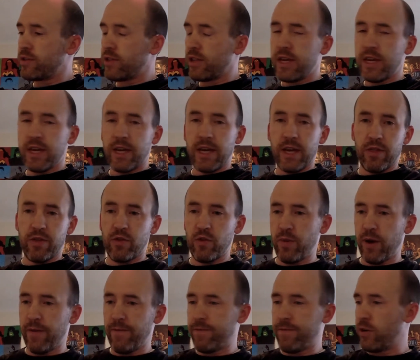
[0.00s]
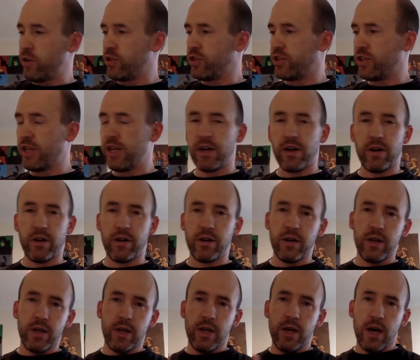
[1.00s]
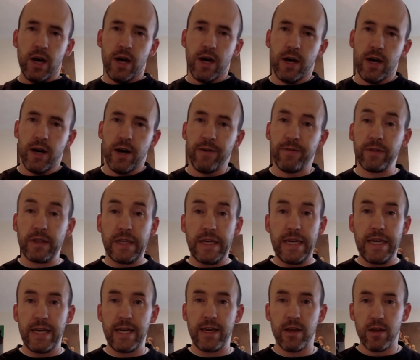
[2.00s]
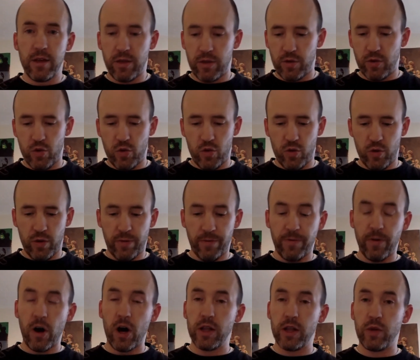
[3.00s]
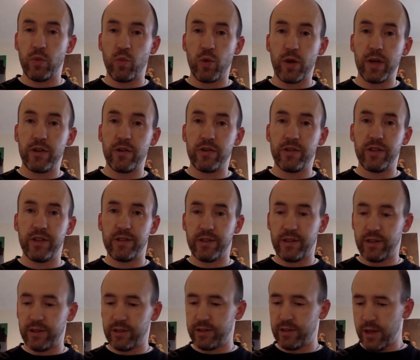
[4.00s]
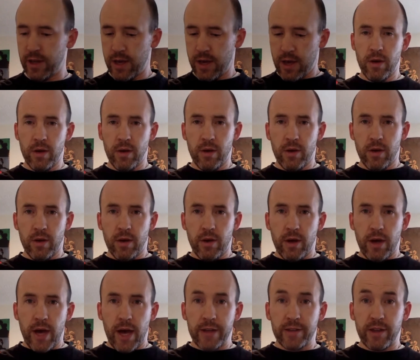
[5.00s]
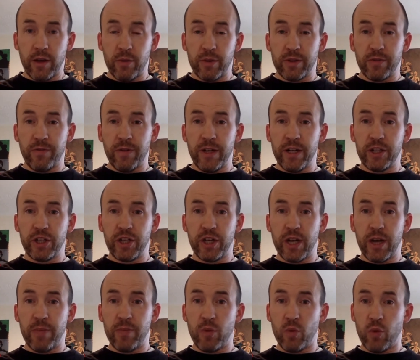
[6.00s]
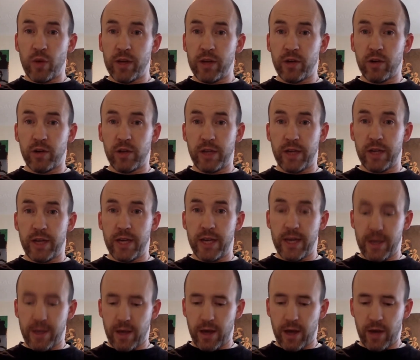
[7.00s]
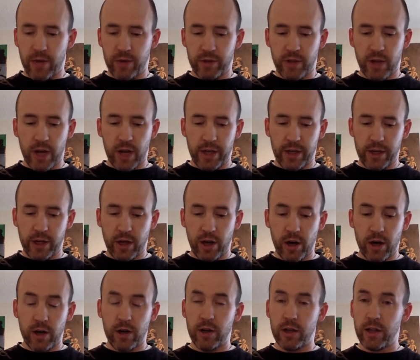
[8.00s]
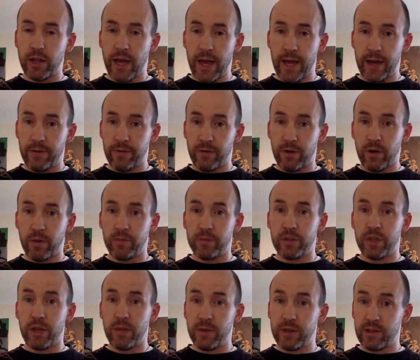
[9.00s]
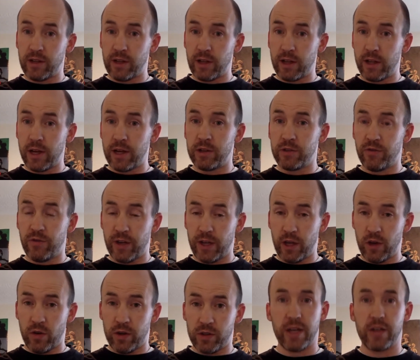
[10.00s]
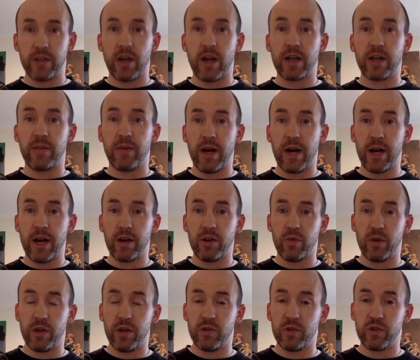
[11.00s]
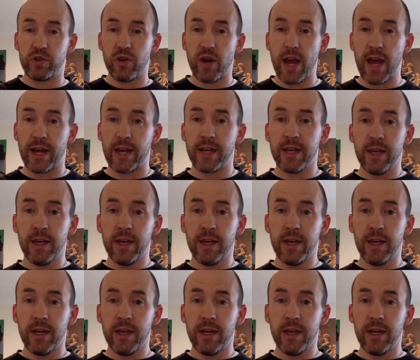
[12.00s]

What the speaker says: League and through my first year of league through the fall and winter seasons. As I was finishing up the Winter League, I was talking to Carl, and from Jamie Sinclair's video as talked about how to reduce drag,